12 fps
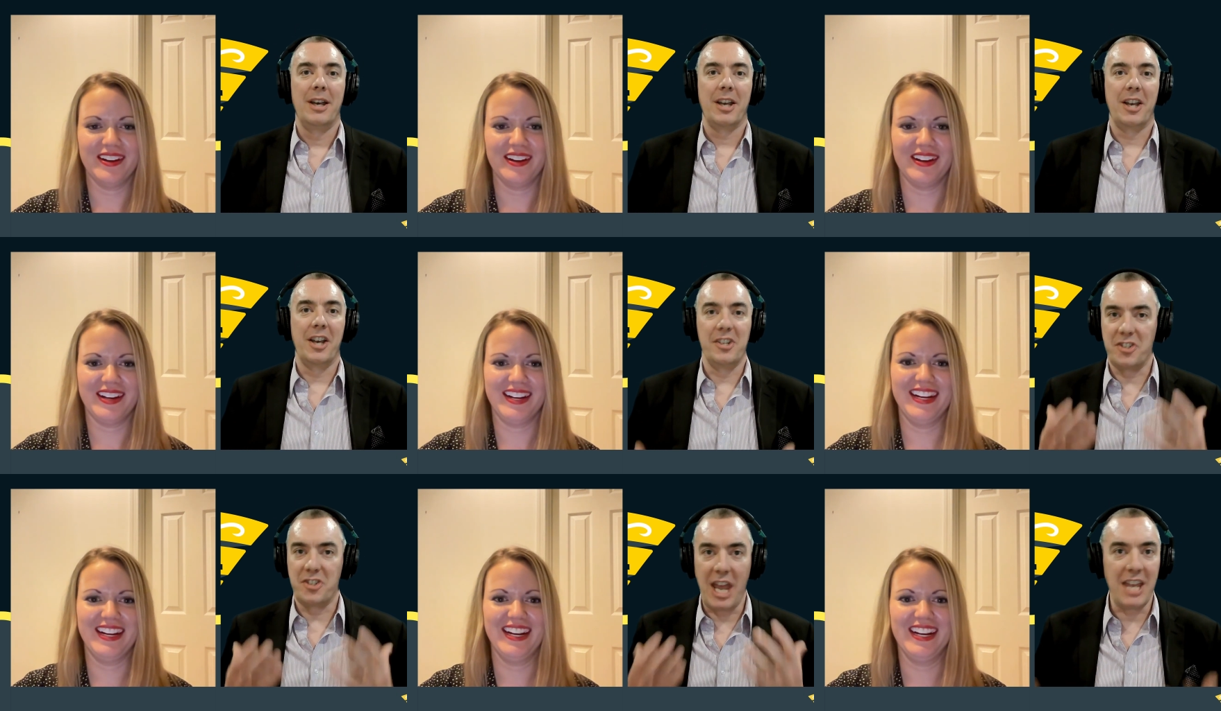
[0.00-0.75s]

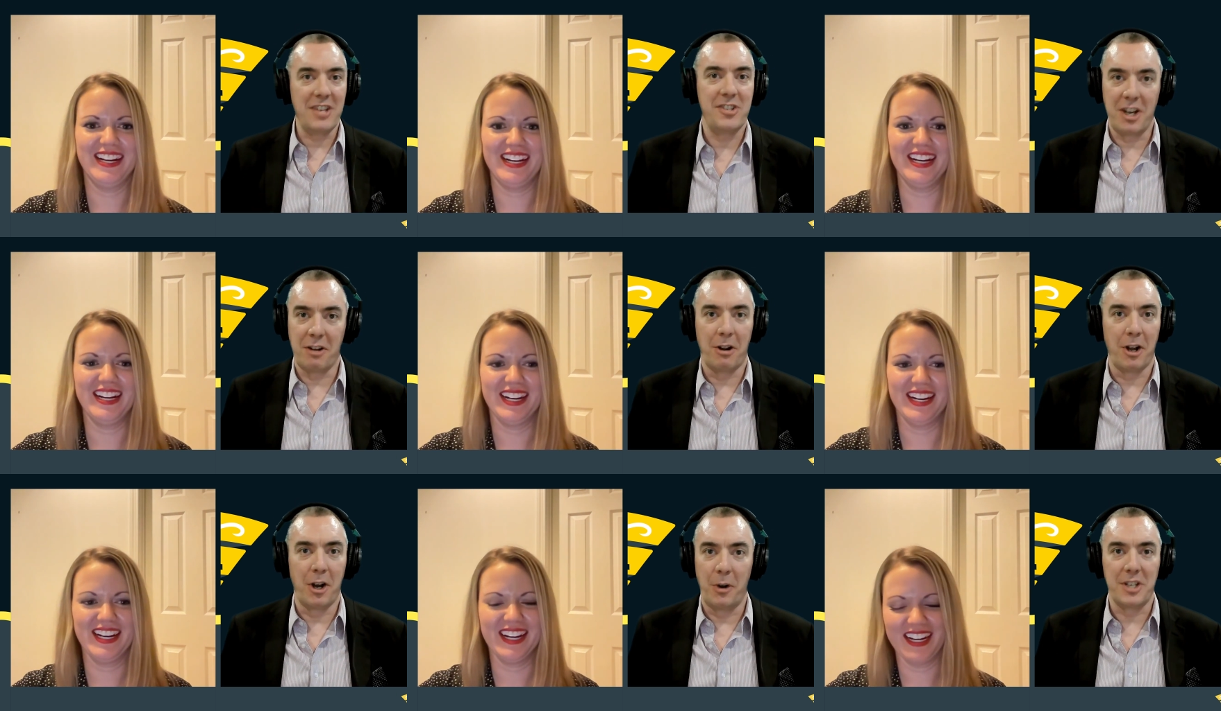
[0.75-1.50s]
Speaker 1: because day
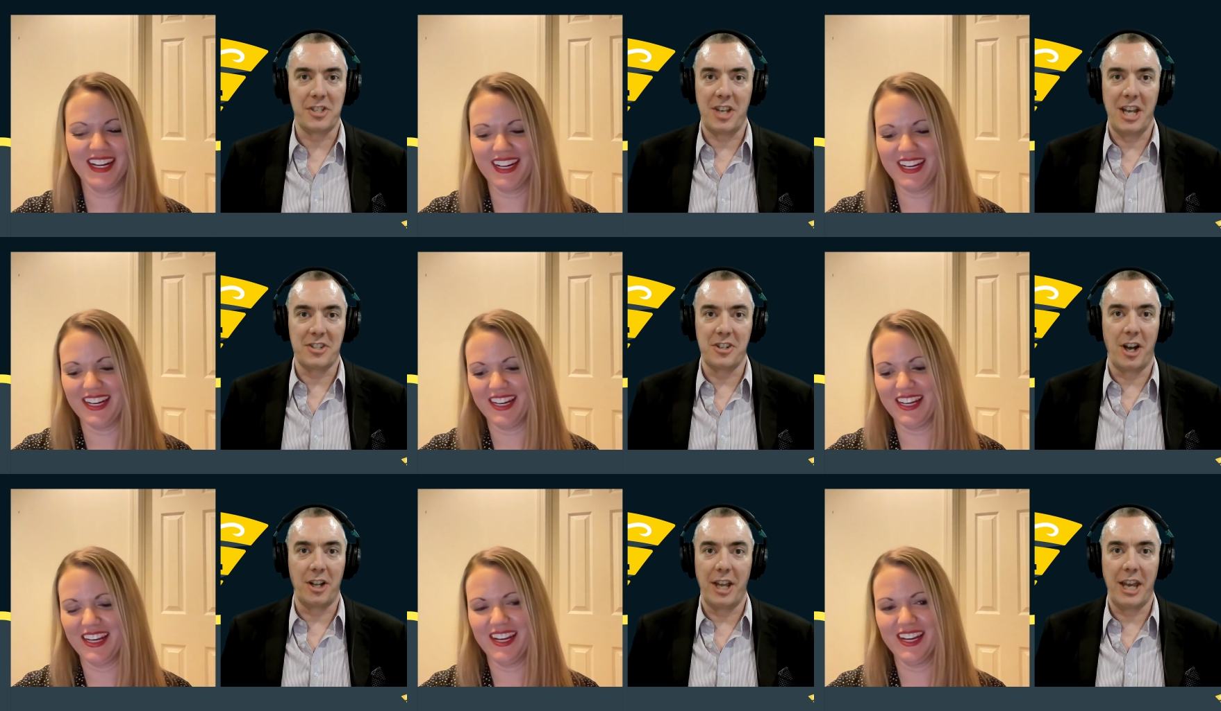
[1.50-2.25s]
zero is
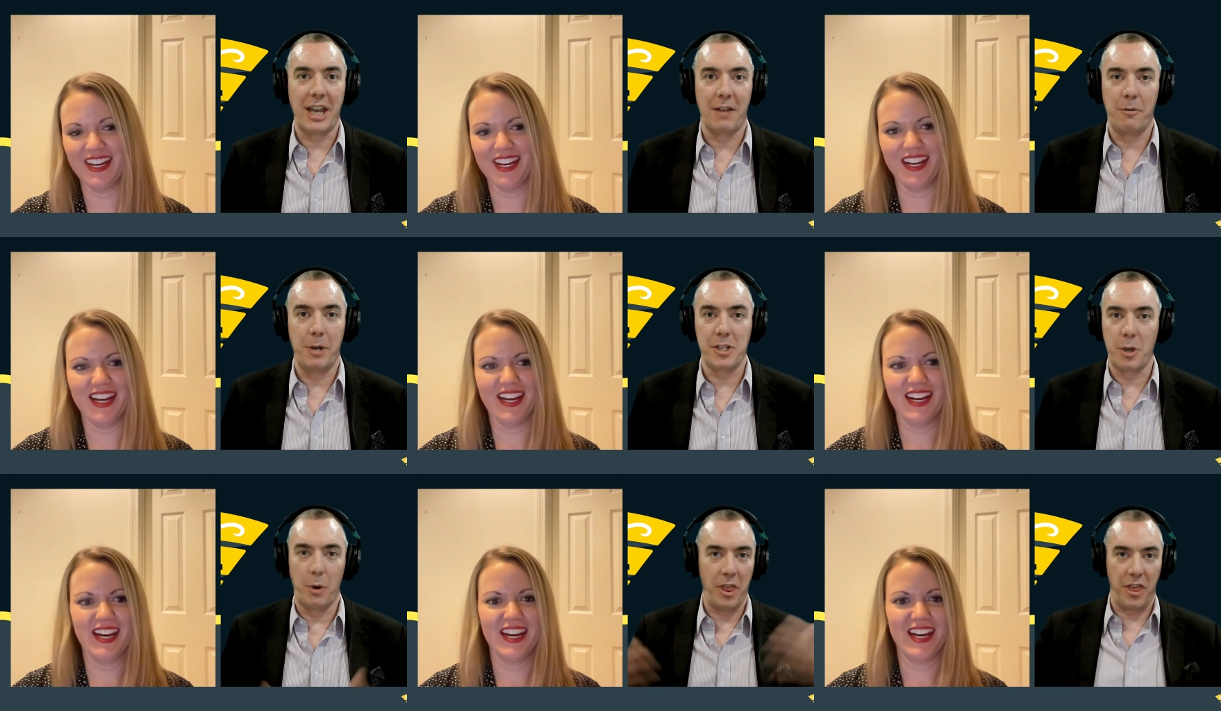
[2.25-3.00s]
it's not like
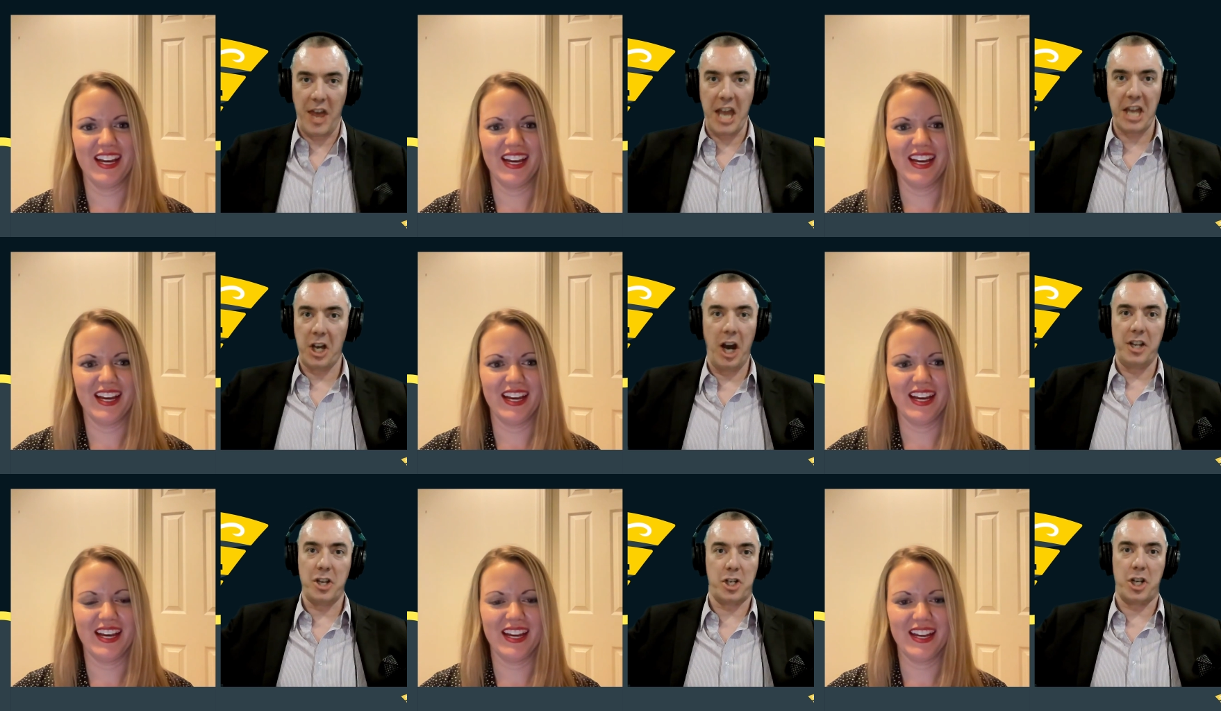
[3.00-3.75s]
everybody's going thank
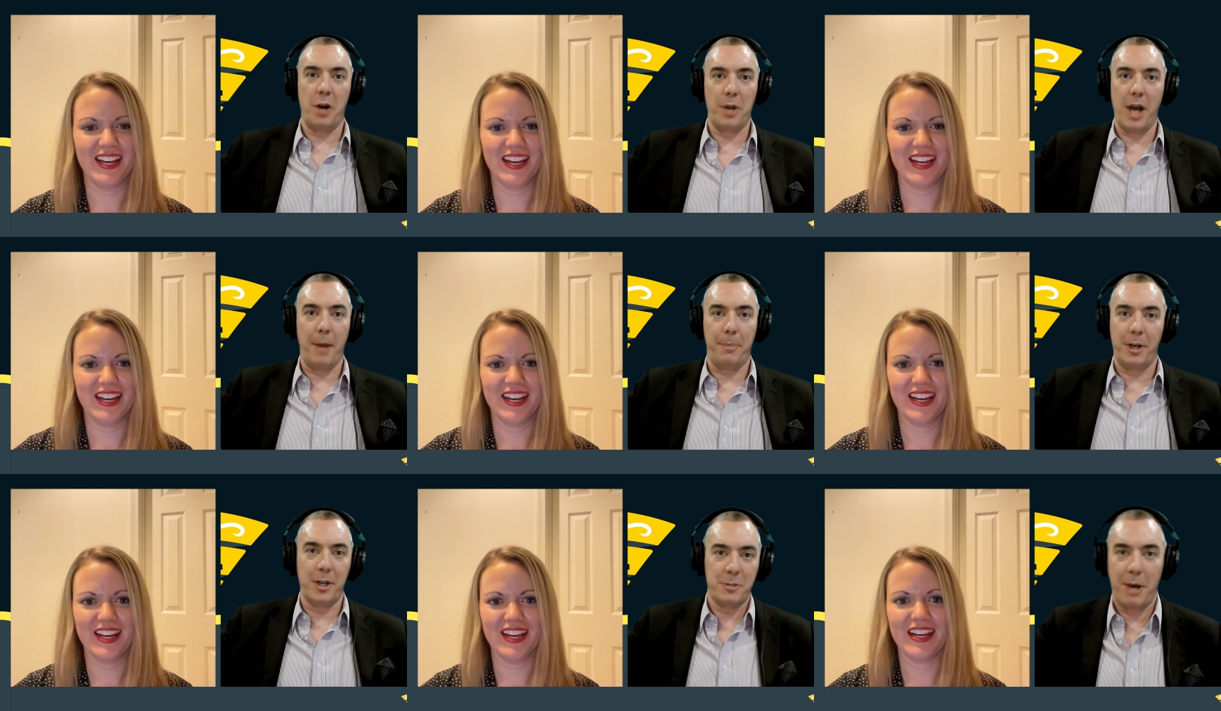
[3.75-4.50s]
god you showed
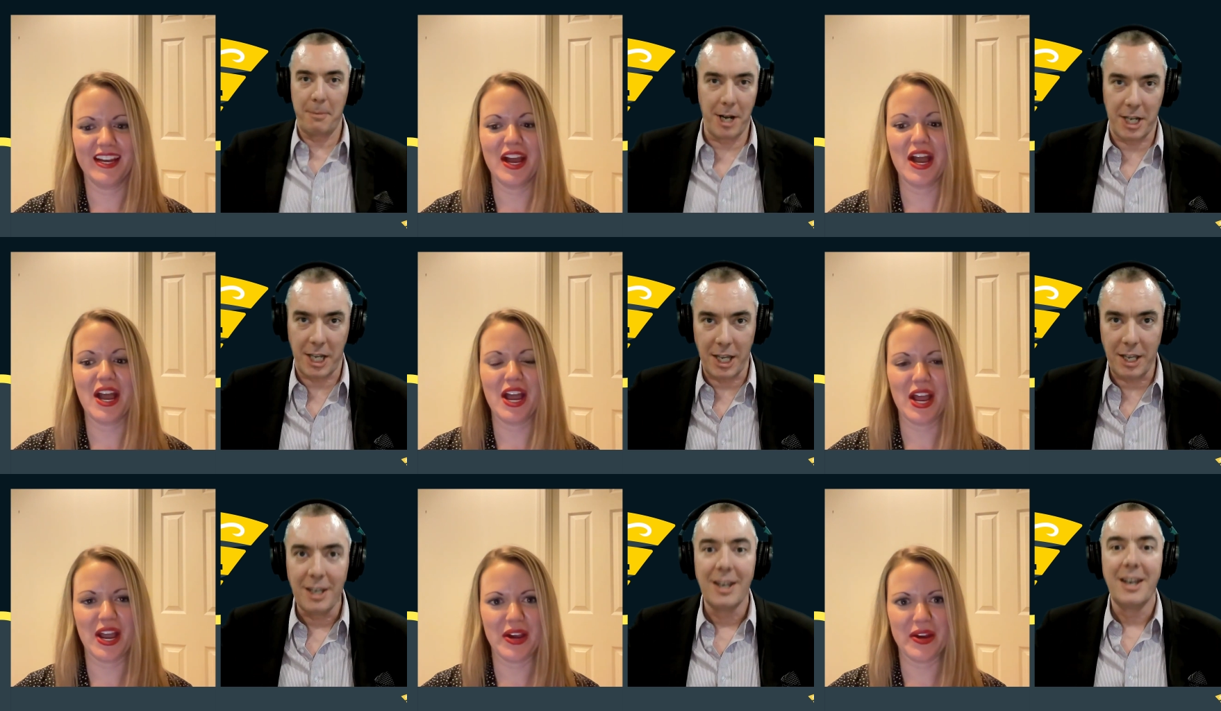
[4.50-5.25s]
up here's my
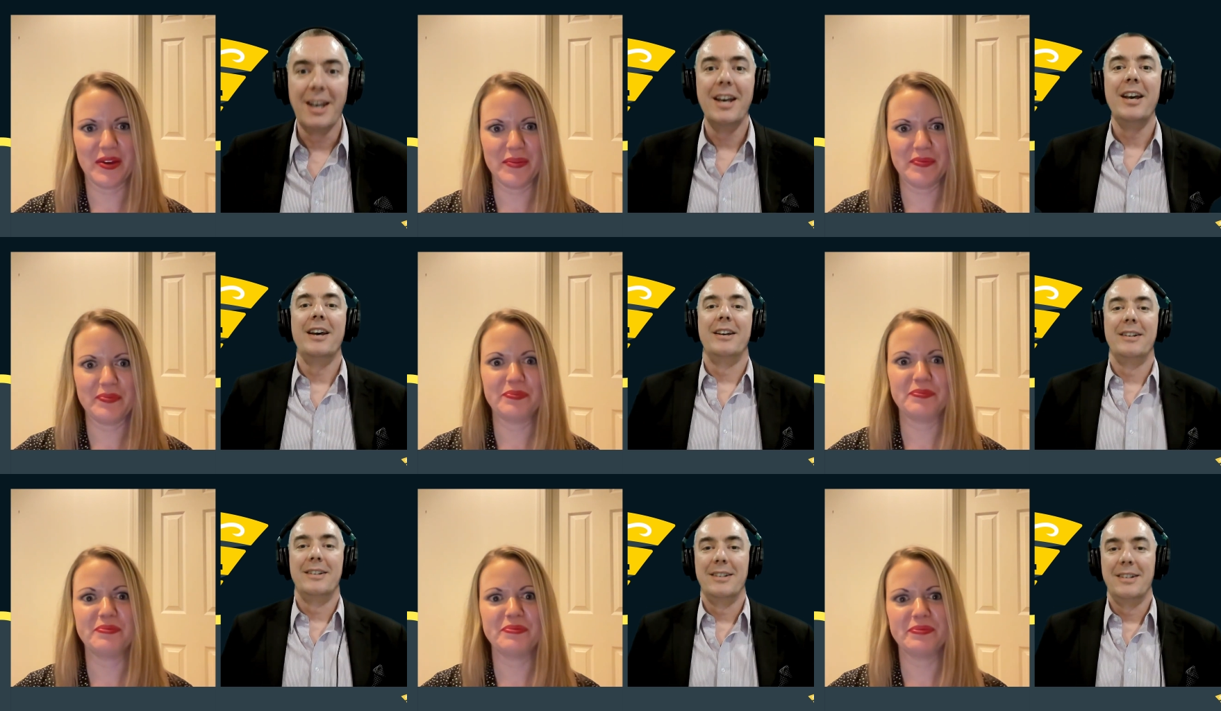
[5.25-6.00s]
money
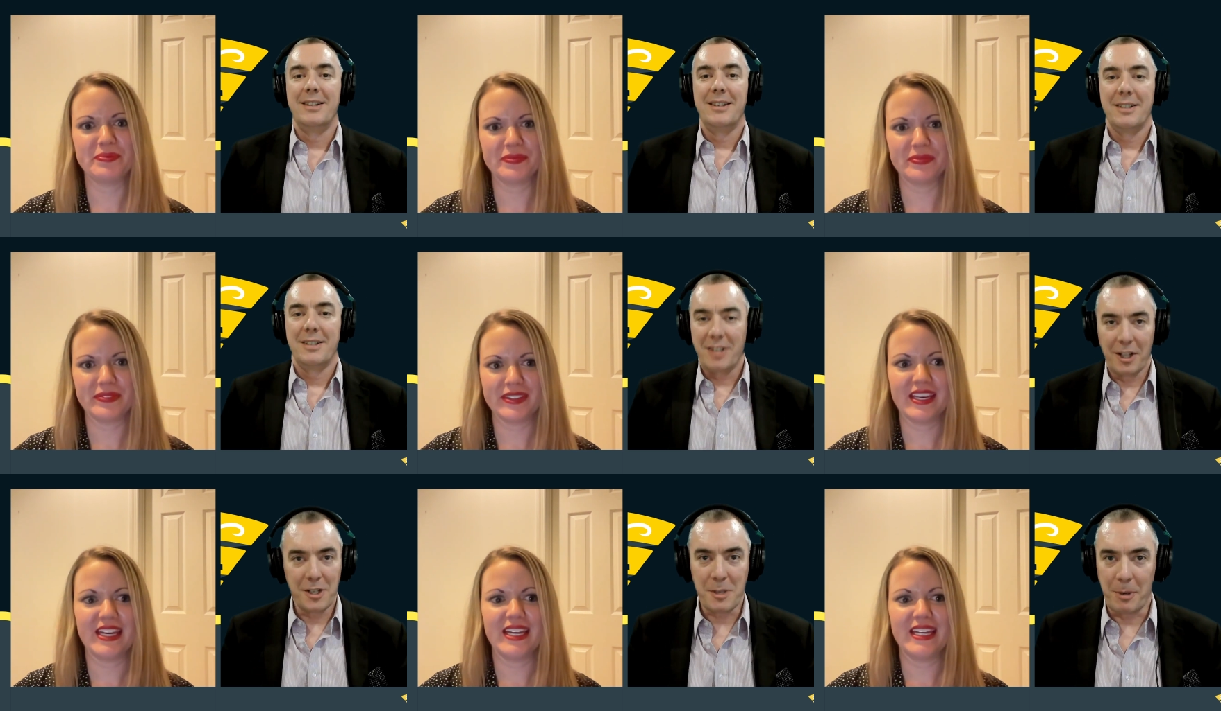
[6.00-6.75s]

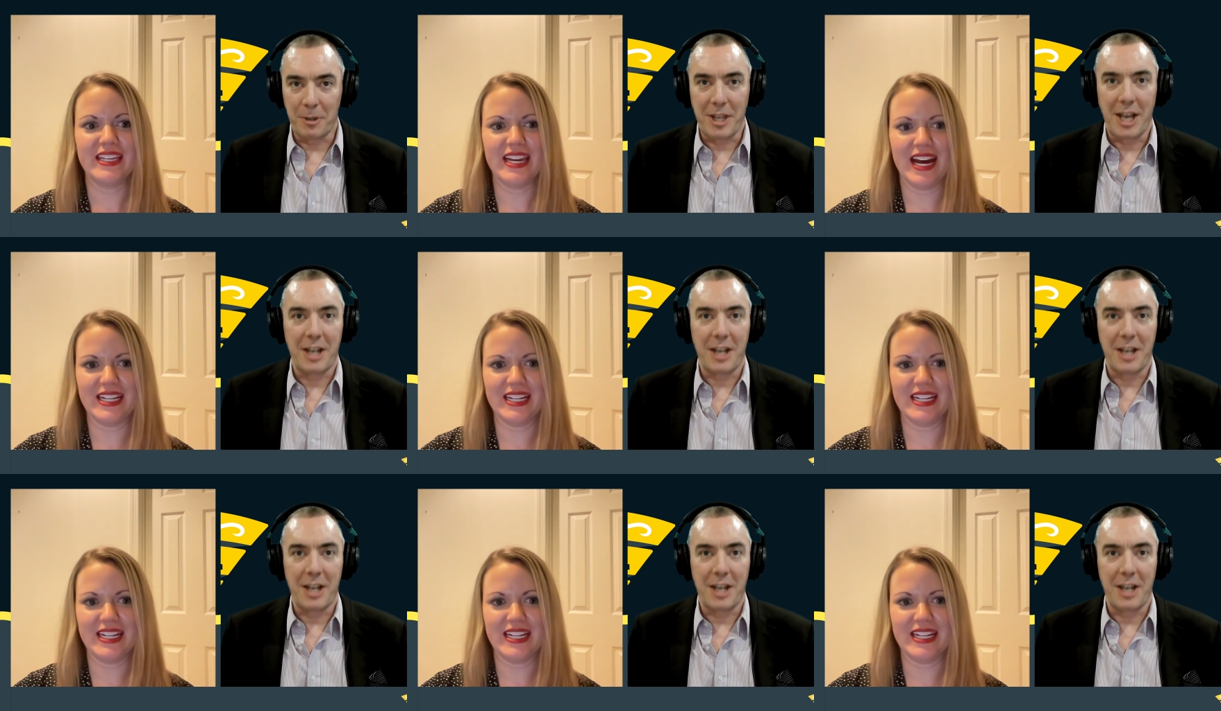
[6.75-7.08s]
tell us about yes. that